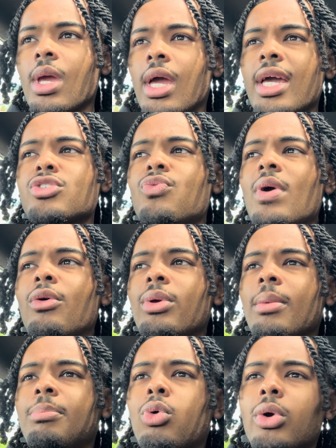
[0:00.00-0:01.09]
it's very
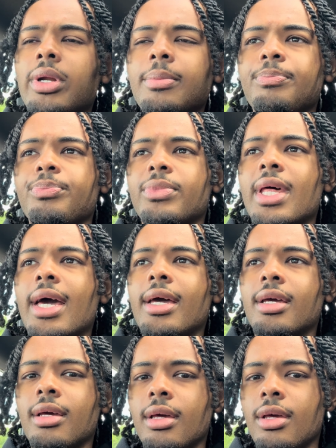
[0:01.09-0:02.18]
important that
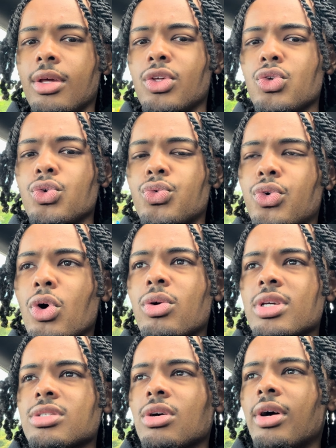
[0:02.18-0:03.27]
you
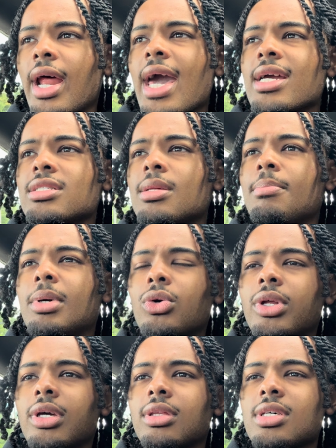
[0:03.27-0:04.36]
focus on actually
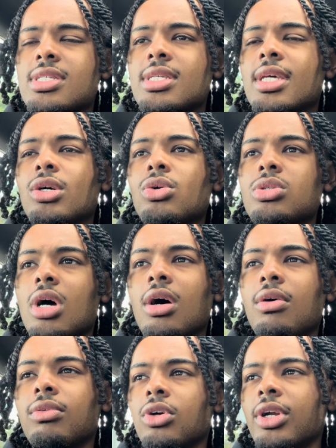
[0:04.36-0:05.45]
building the skills
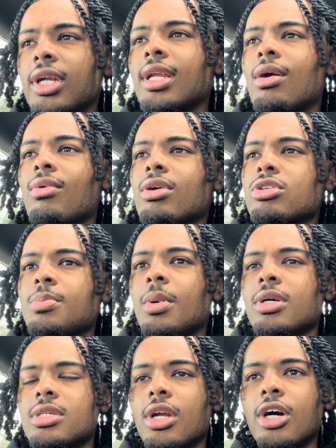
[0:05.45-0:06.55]
of learning direct
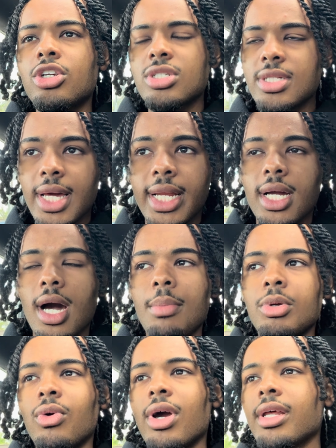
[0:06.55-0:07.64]
response and understanding
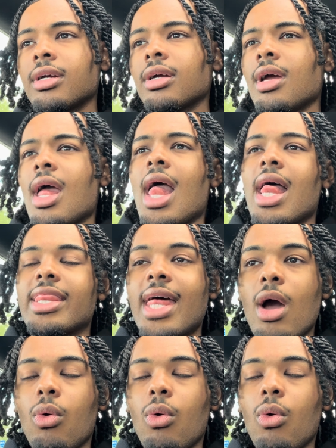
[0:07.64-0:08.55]
copywriting. That